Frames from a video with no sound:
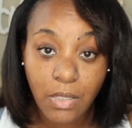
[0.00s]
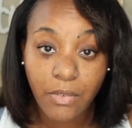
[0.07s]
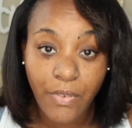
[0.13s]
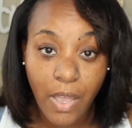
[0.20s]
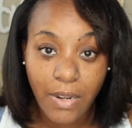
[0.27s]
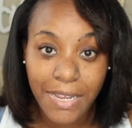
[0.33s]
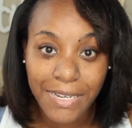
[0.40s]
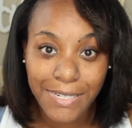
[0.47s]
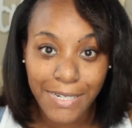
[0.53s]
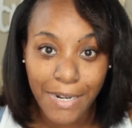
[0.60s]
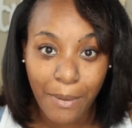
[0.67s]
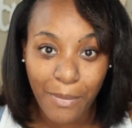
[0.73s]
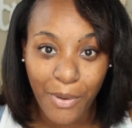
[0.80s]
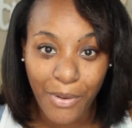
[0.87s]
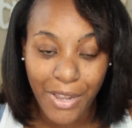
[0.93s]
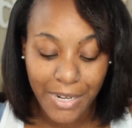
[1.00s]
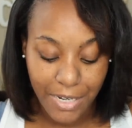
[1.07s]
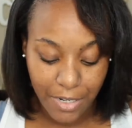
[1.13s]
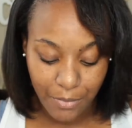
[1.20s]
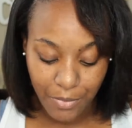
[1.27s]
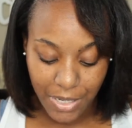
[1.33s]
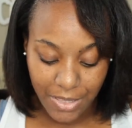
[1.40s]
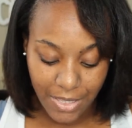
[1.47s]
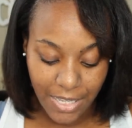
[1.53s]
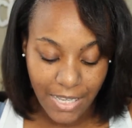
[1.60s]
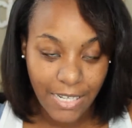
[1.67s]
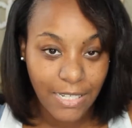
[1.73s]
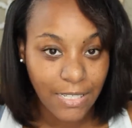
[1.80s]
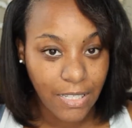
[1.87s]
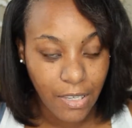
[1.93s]
Foundation I'm going in with
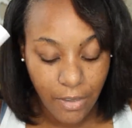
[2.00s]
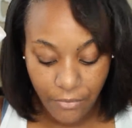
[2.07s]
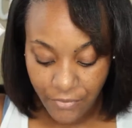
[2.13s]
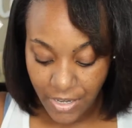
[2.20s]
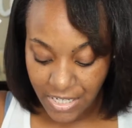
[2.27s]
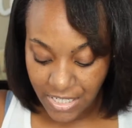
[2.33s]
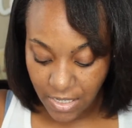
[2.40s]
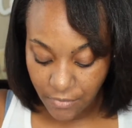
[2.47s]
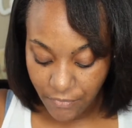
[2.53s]
is the Fenty